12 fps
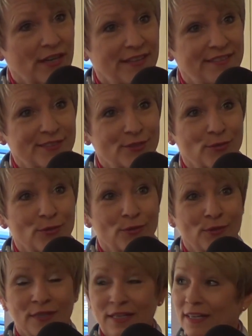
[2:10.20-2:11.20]
High
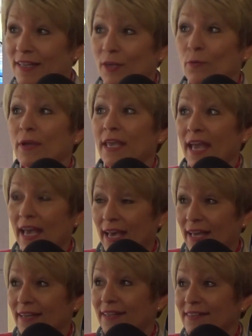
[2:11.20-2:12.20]
School. Excellent. we
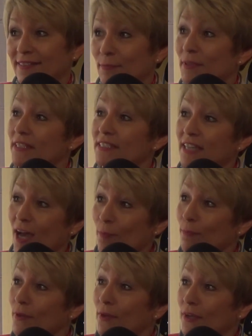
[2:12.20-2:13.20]
had some of the mm-hmm.
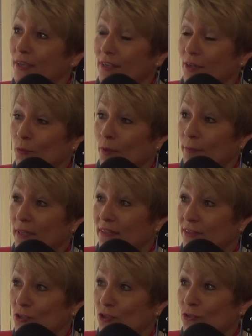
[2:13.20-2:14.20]
top young women
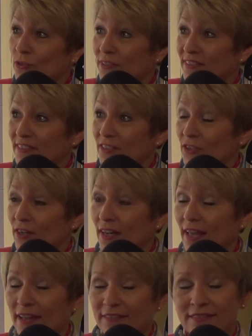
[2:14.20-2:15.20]
in the junior and senior
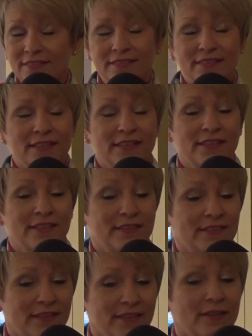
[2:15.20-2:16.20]
classes,
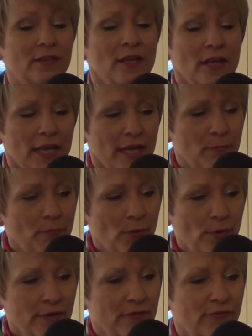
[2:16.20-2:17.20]
and uh,
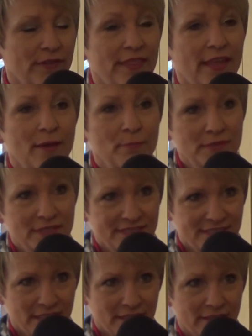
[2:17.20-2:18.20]
important for them to
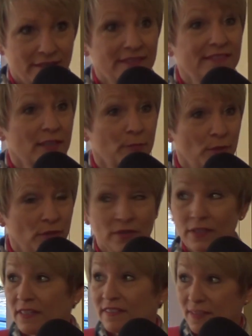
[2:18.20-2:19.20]
see that this
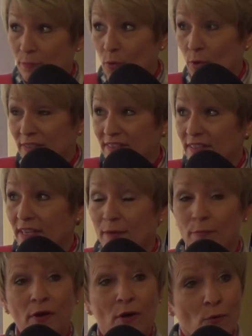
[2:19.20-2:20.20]
community supports
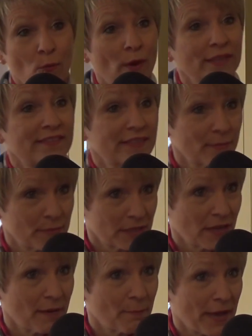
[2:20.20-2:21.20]
them, wants them to
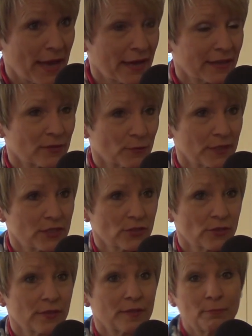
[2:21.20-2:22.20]
come back and
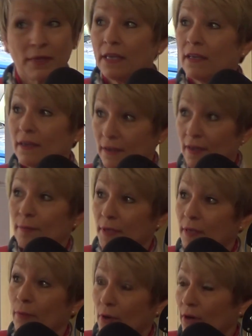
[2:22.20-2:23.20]
return and be a
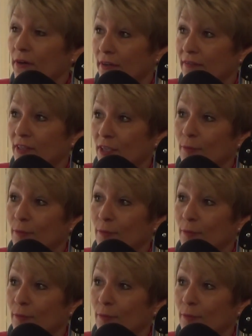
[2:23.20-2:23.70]
big part of the